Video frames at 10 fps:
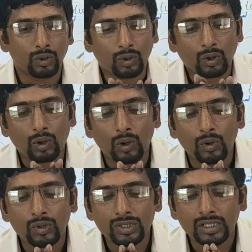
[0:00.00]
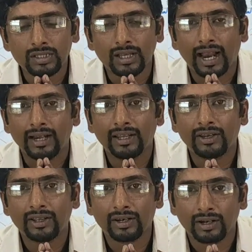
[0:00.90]
to close this
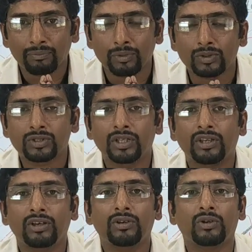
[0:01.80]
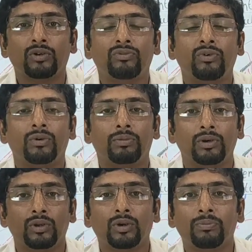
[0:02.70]
anterior and posterior
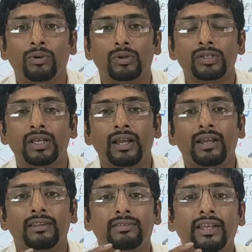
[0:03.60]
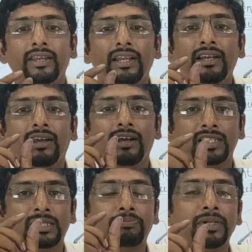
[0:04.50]
neuropores, they need
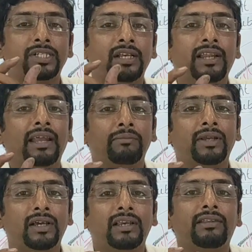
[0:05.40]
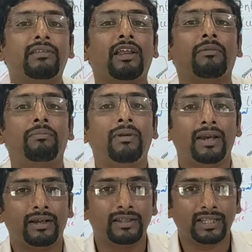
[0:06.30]
a special chemical in their
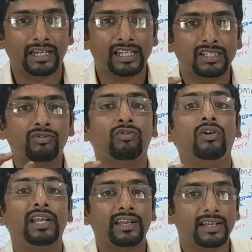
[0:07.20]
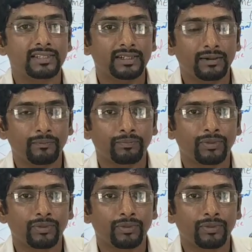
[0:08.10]
blood, that is a folic acid.